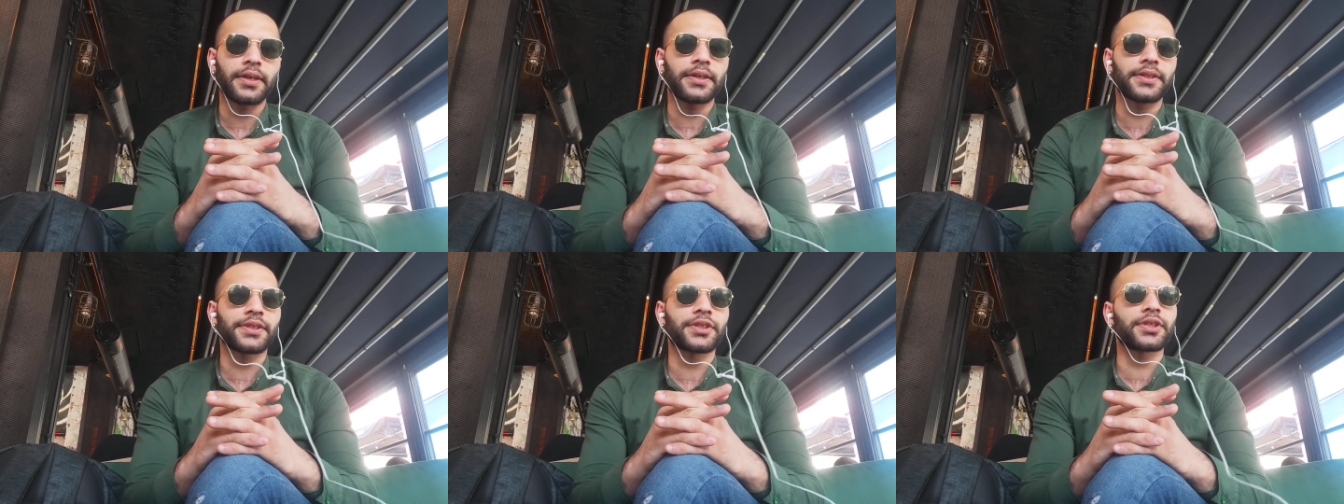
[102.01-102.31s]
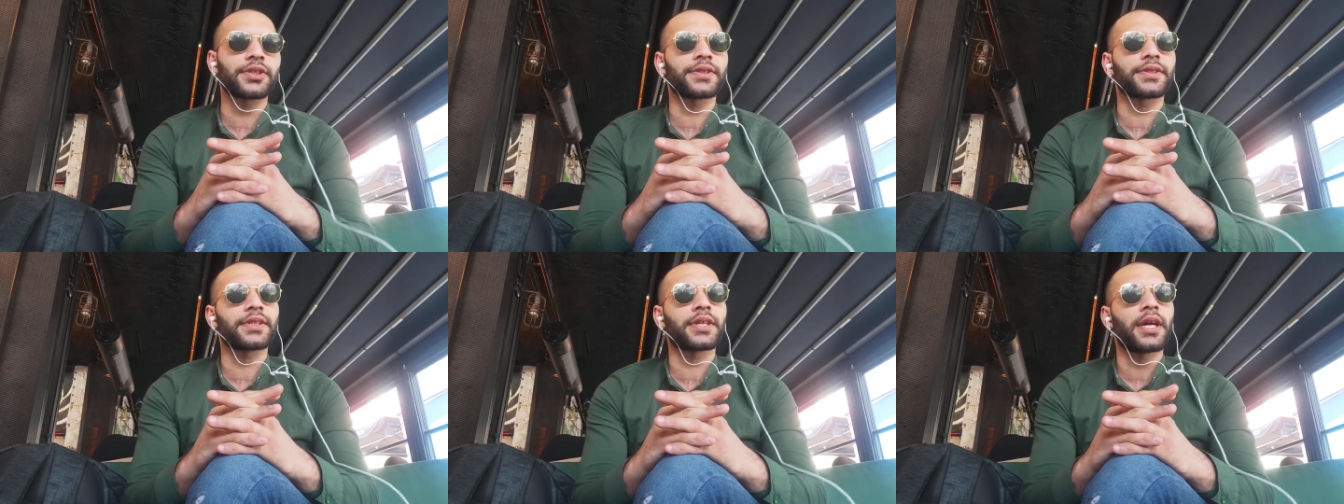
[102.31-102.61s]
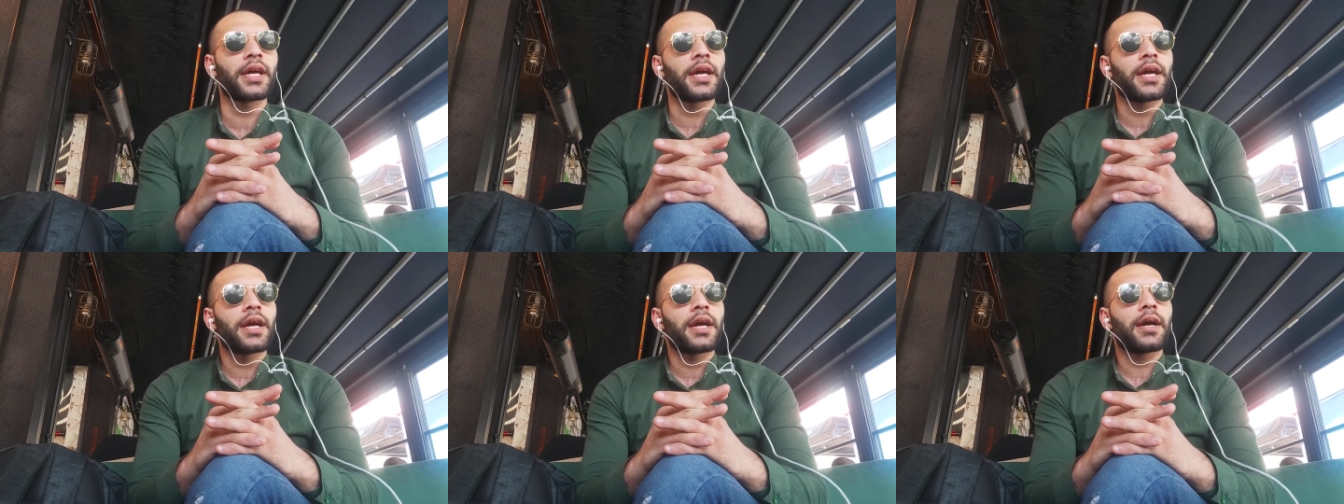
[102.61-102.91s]
It's just
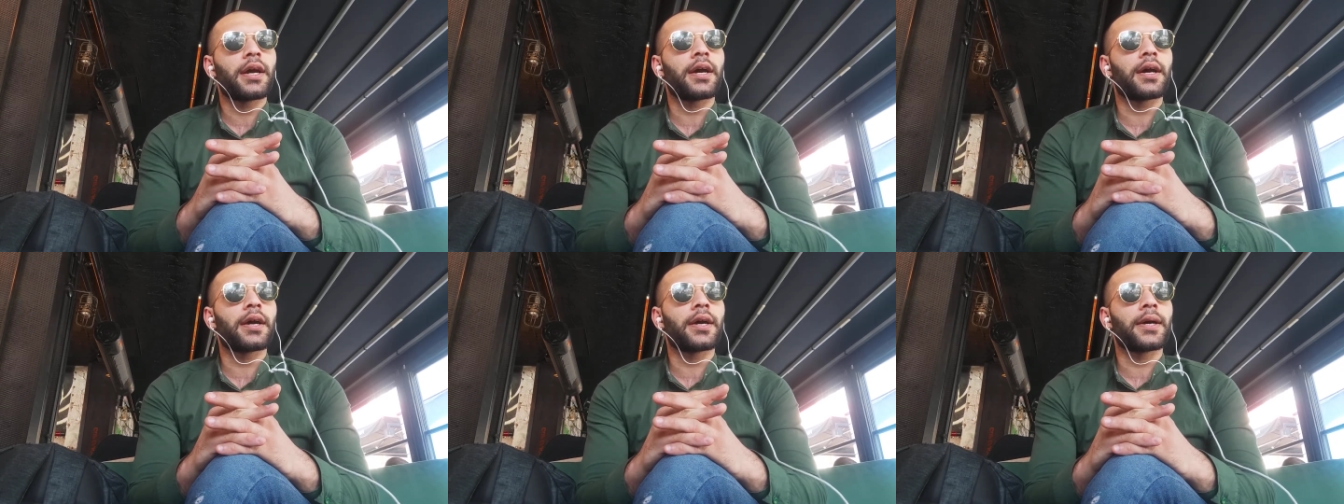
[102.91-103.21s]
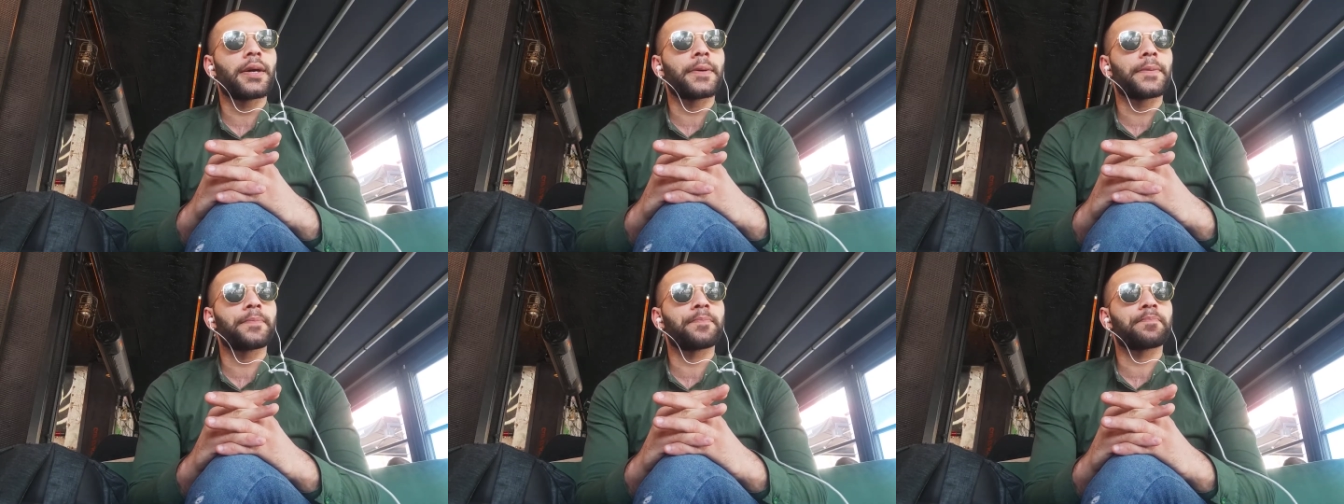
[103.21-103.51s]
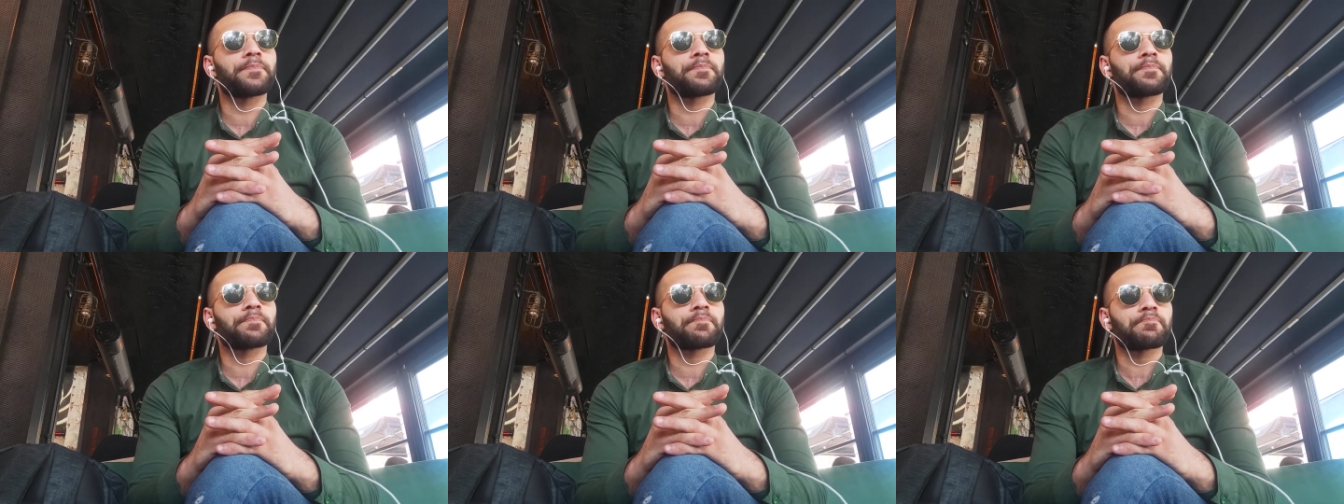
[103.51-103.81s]

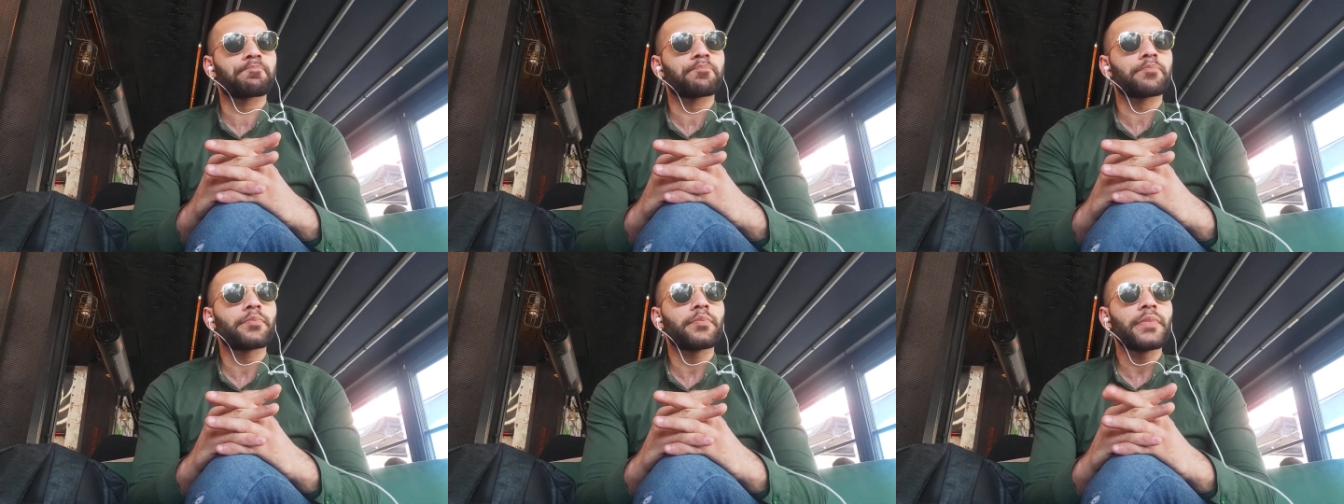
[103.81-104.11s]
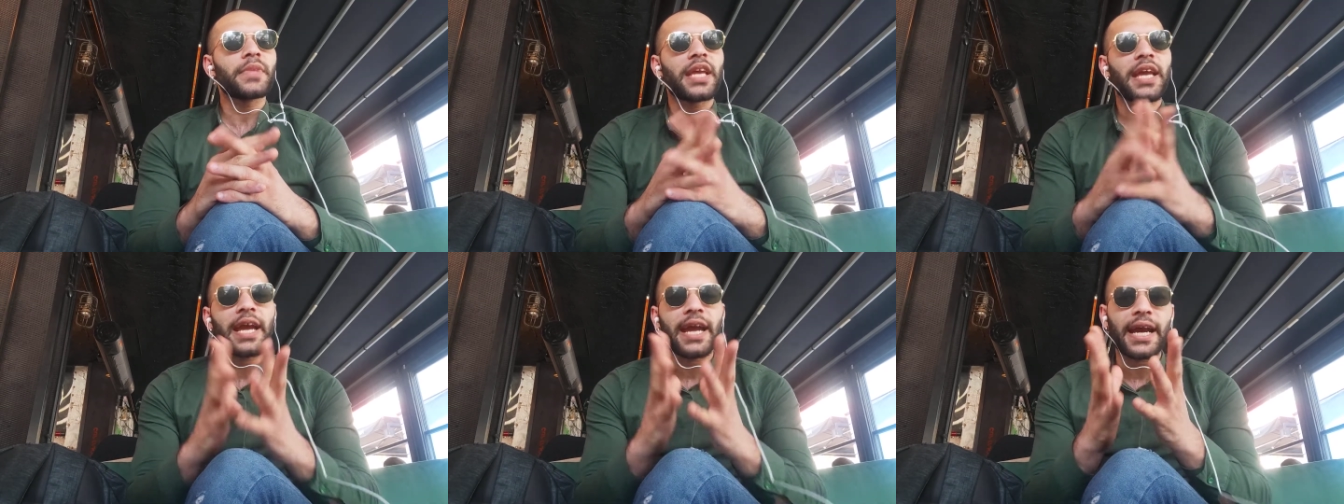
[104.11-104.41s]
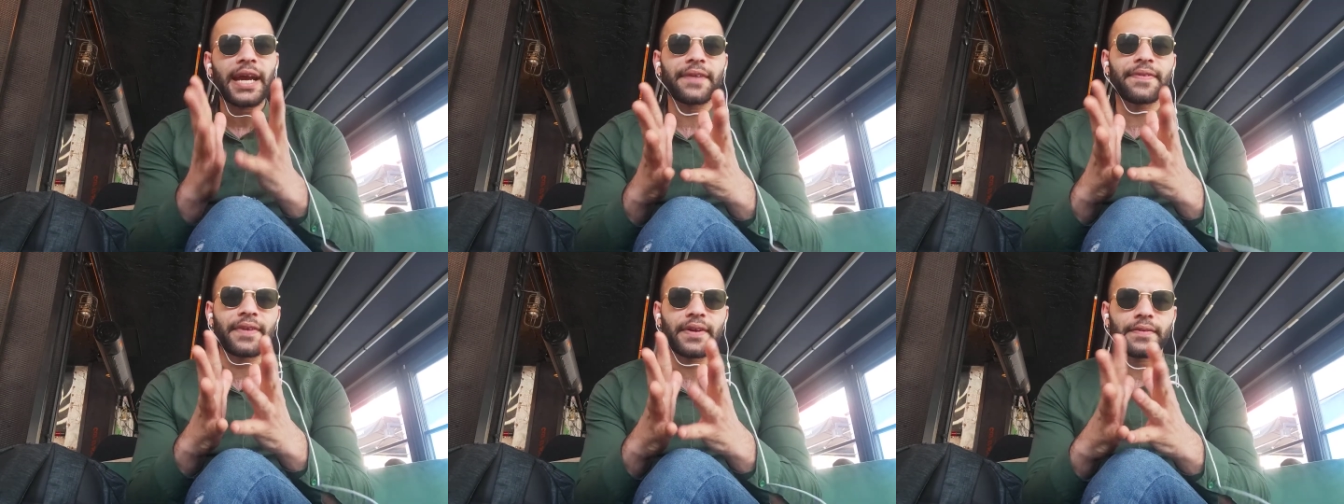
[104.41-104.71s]

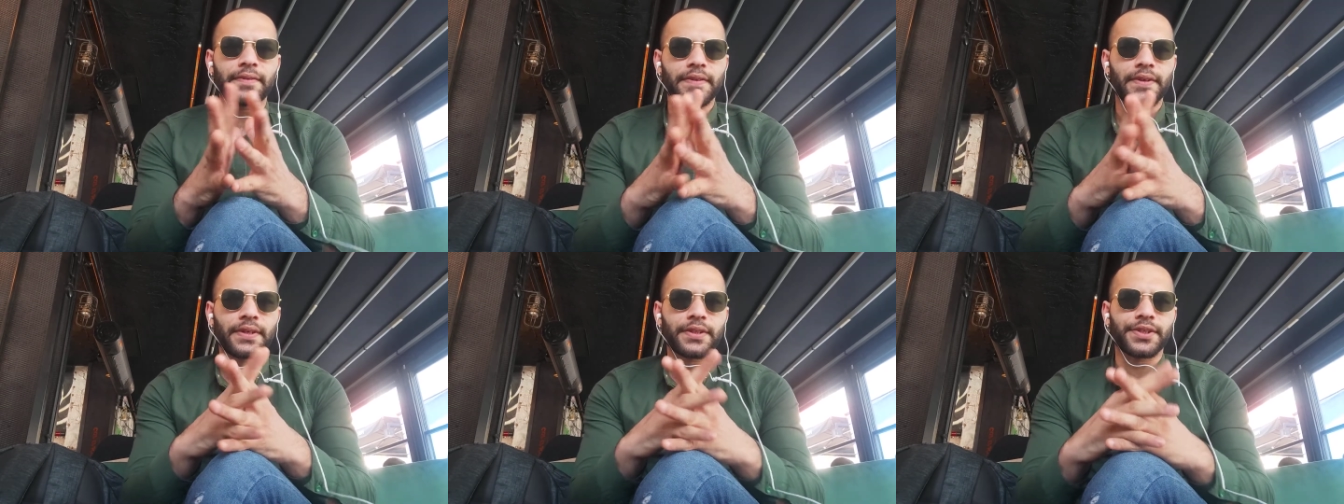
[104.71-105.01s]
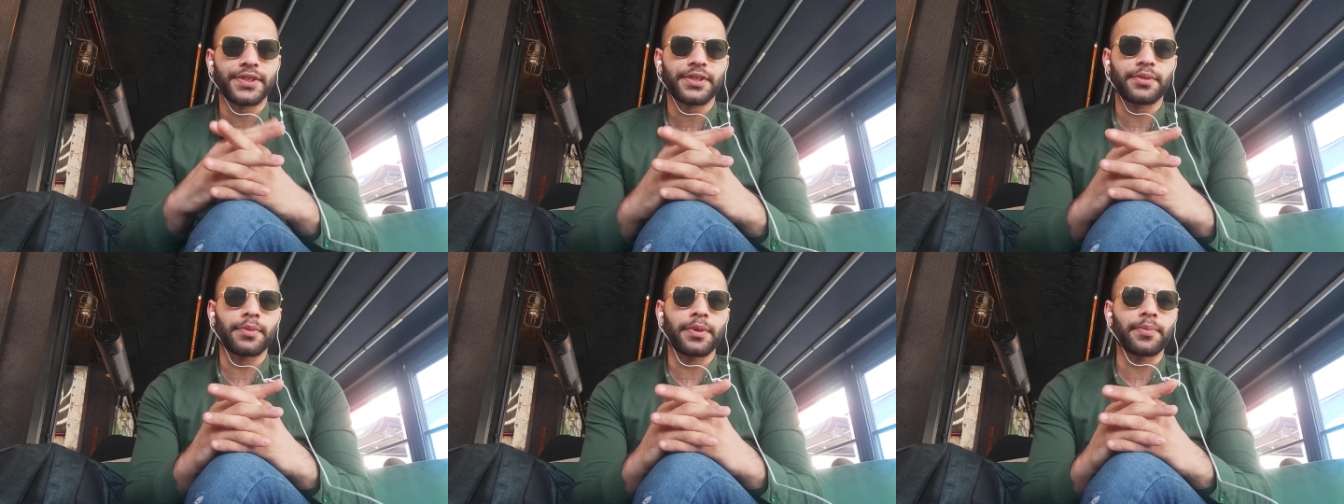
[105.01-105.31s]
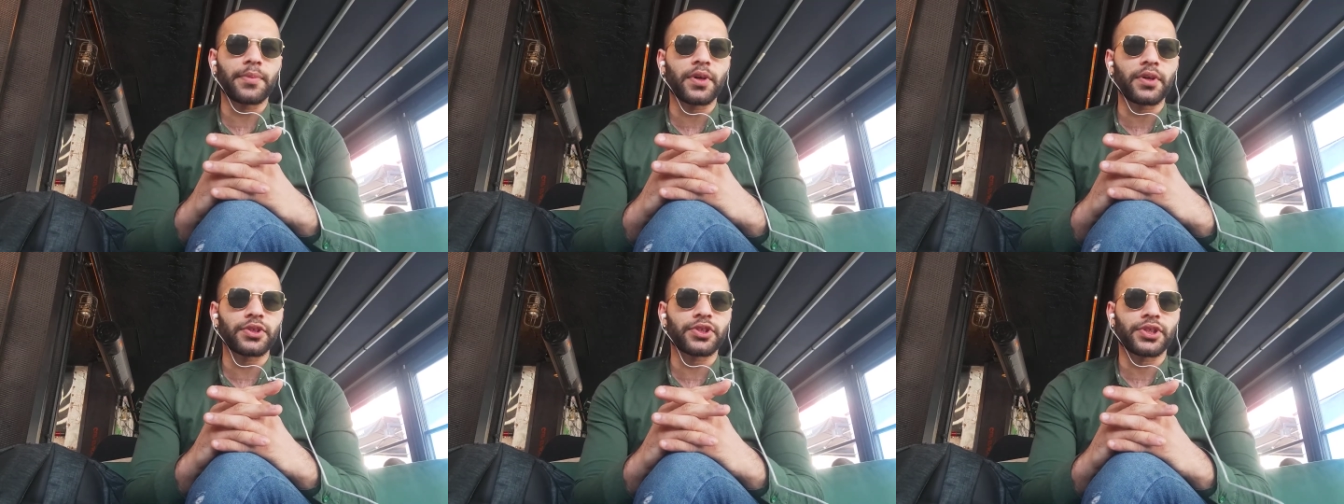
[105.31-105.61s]
adding there's some
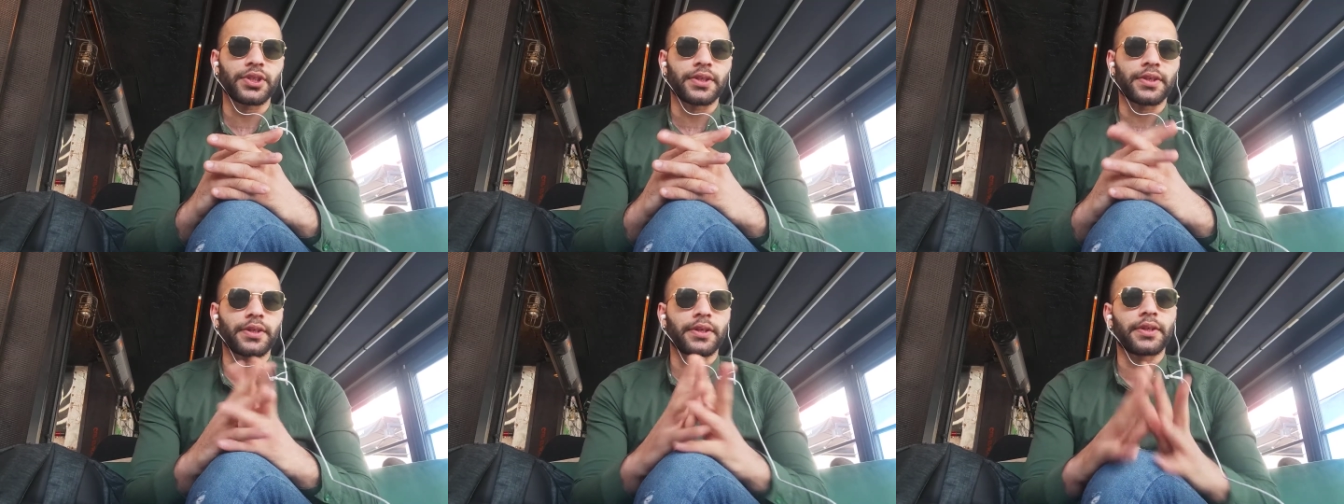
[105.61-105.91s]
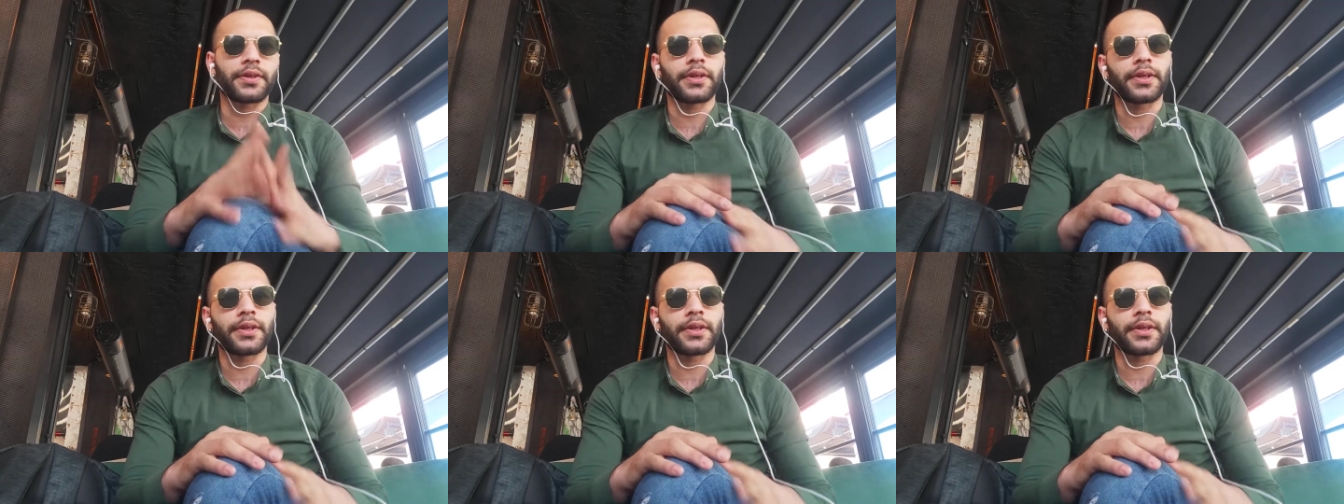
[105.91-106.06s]
emotion.